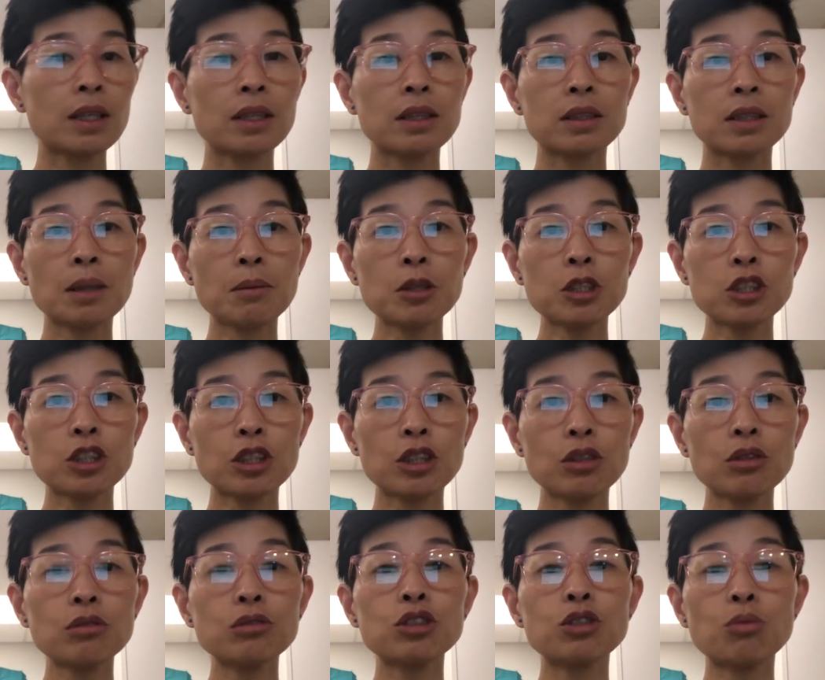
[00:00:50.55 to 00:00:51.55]
Number
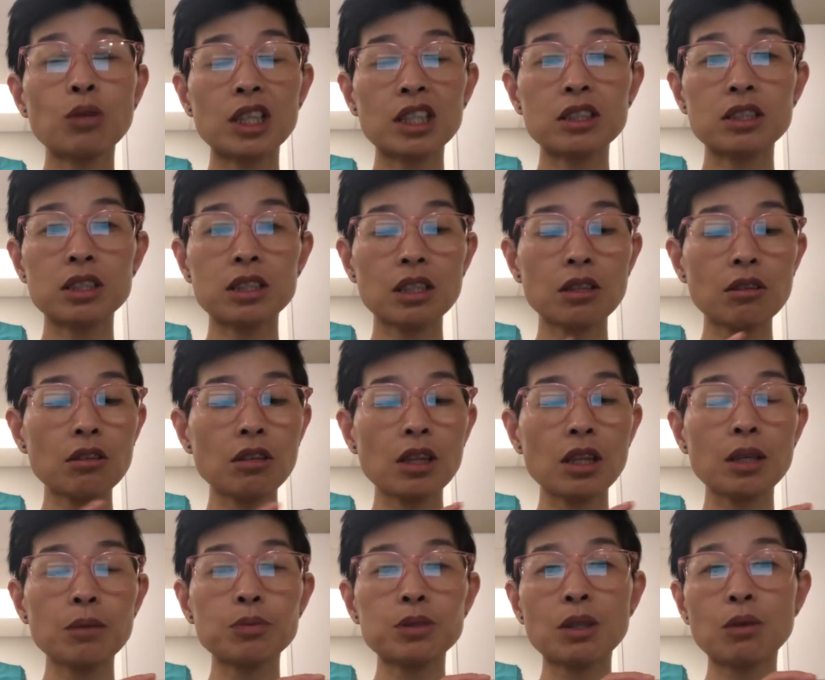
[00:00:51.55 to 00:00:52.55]
two, you want to seal your
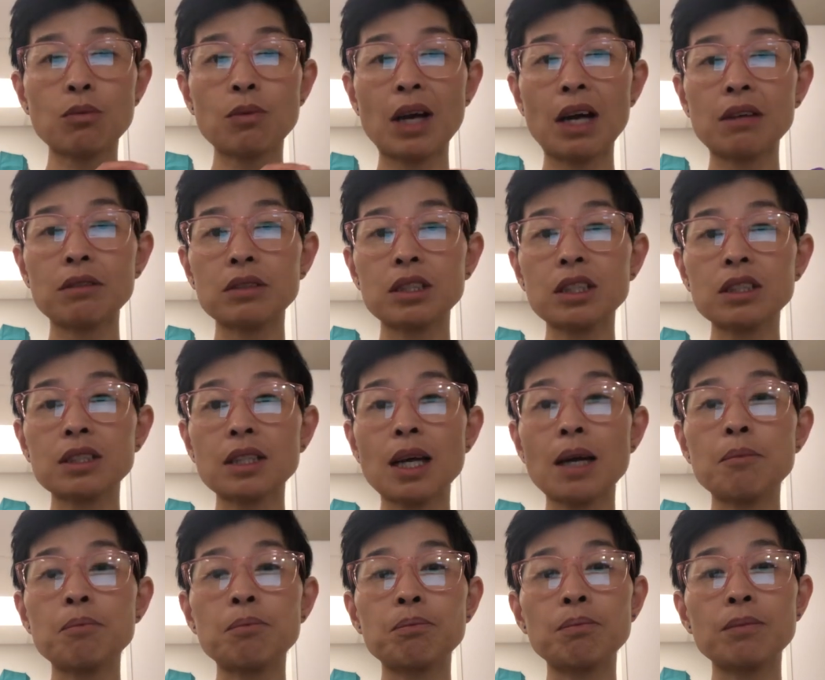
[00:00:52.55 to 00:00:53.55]
lips around this
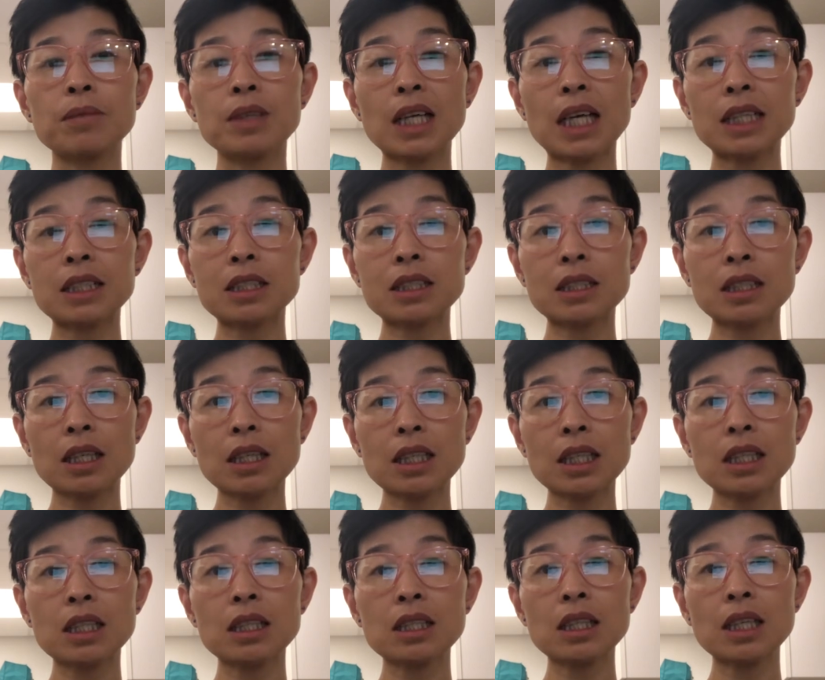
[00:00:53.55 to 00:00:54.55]
and suck
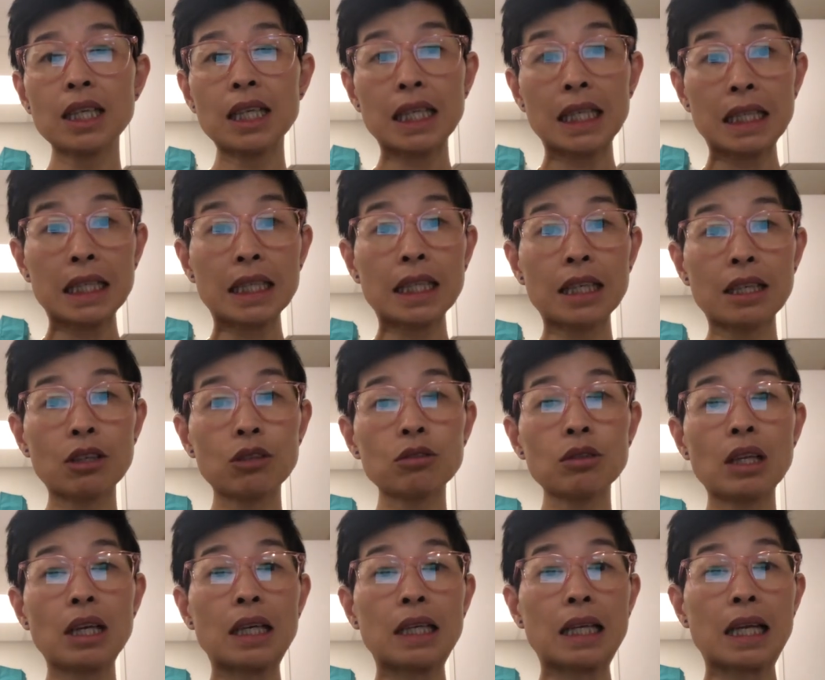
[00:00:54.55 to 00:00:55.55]
in, inhale
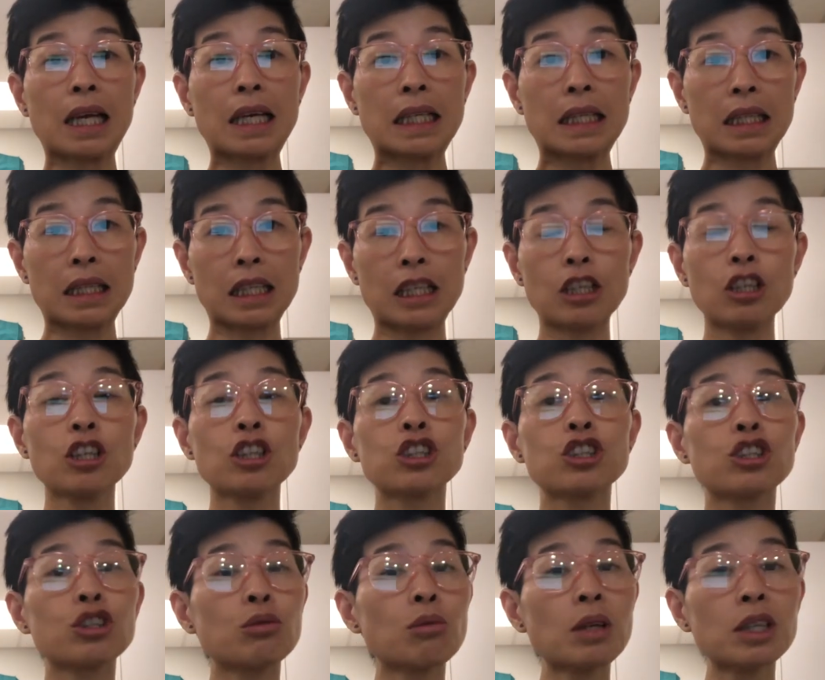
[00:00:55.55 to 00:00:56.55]
lightly.
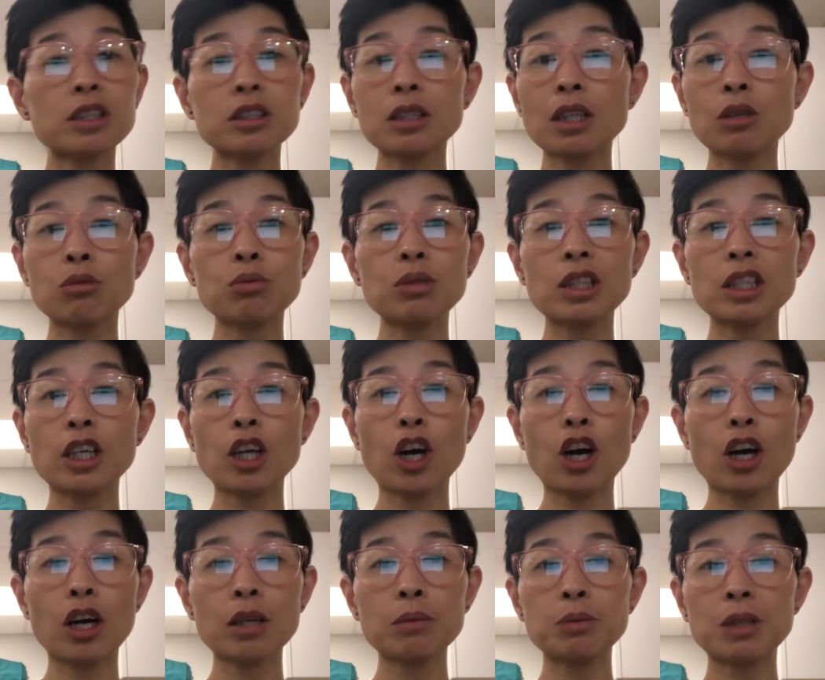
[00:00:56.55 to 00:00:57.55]
You don't want to suck really
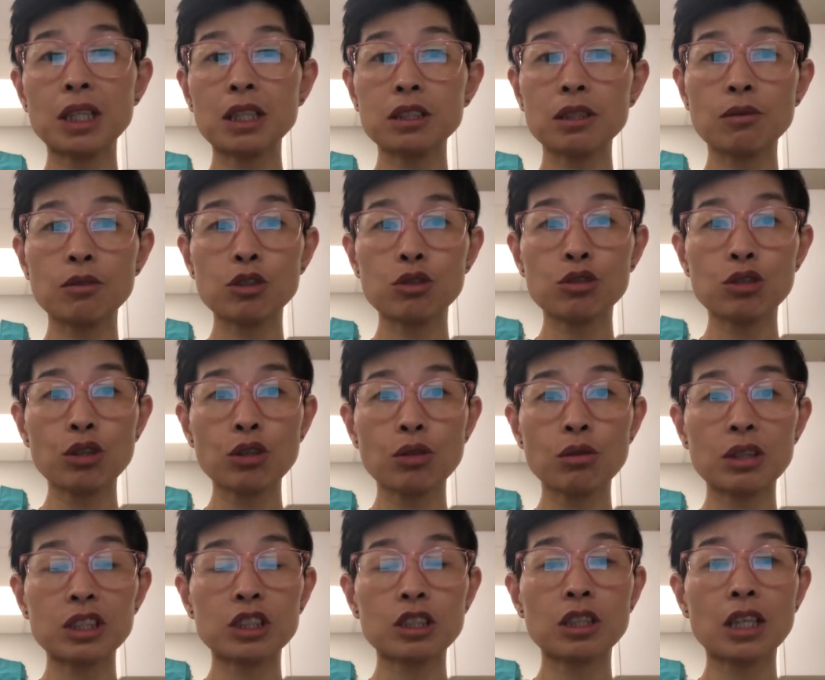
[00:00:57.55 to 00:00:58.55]
hard because if you do,
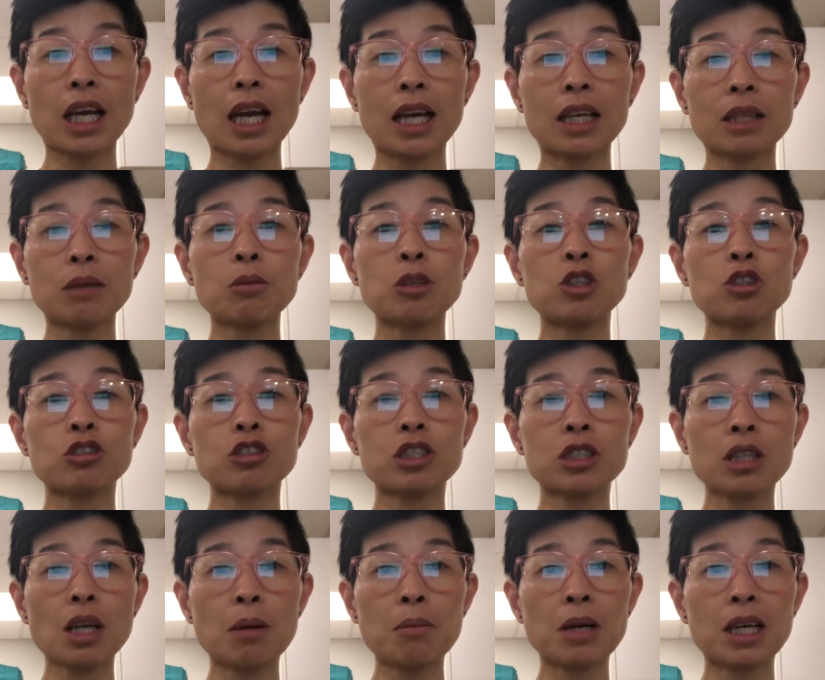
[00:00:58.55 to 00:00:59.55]
it's going to end up in your
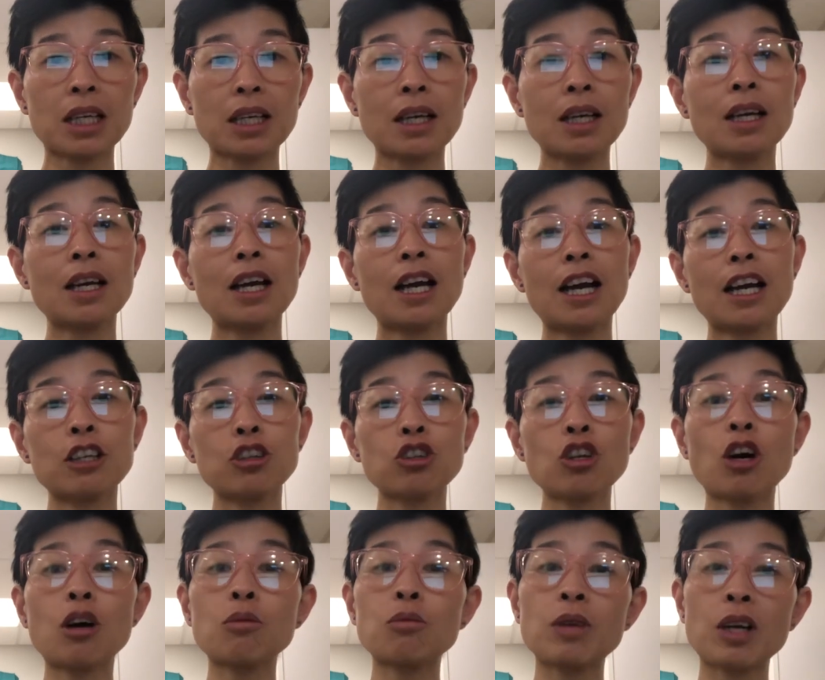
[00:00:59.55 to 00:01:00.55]
stomach and
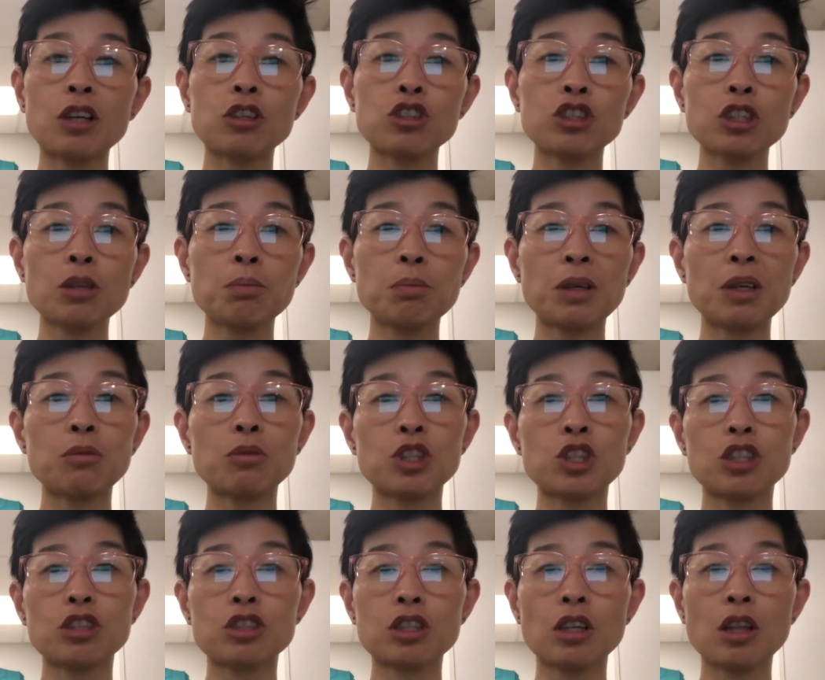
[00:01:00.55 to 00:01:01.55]
not where it should be, which
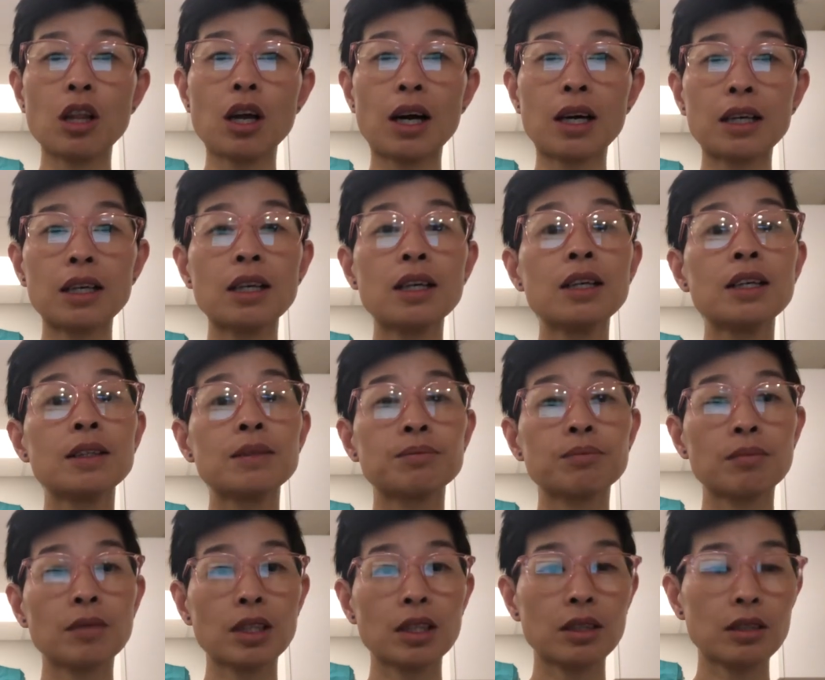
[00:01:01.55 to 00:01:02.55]
is the lung.
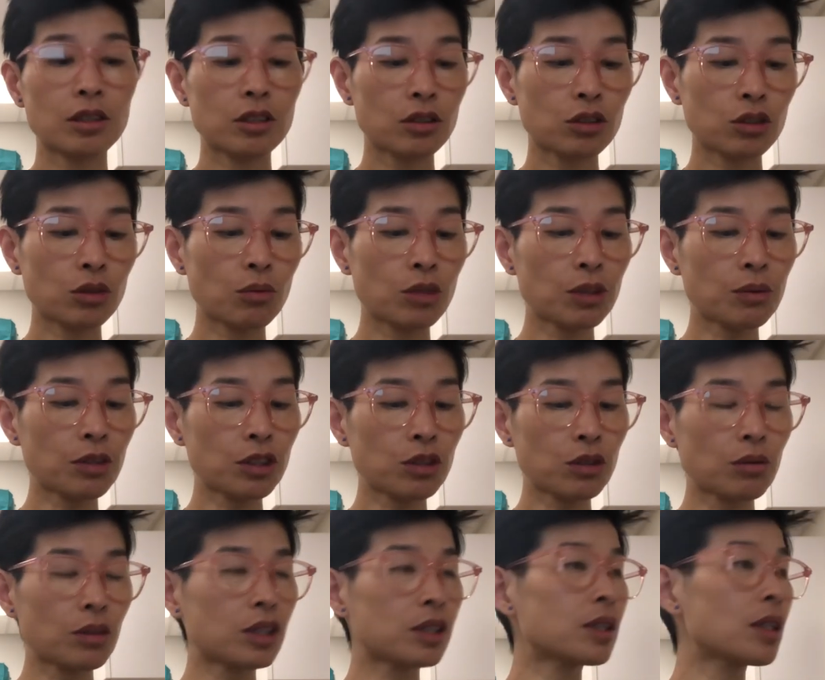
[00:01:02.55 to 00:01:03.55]
So what you want to
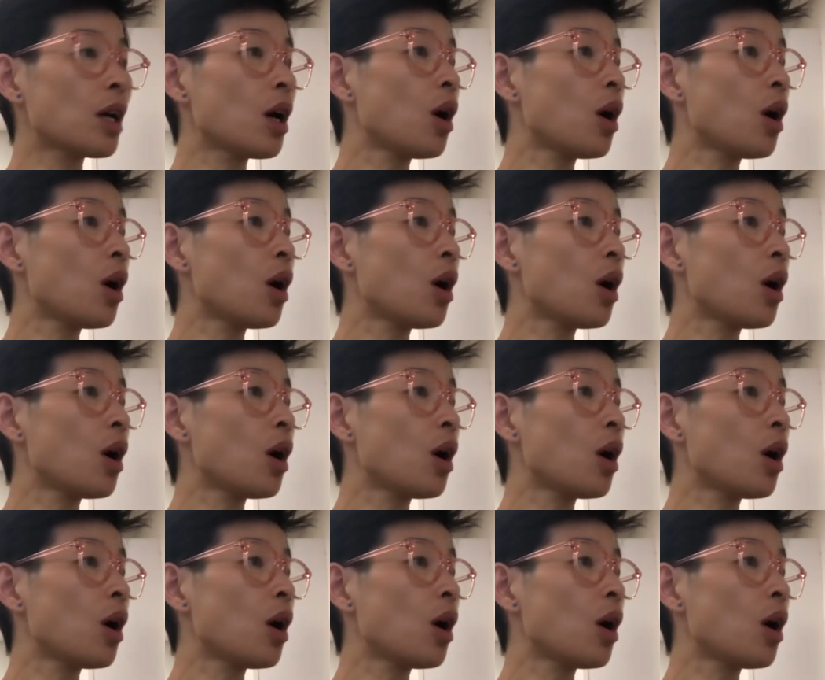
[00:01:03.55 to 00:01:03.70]
do is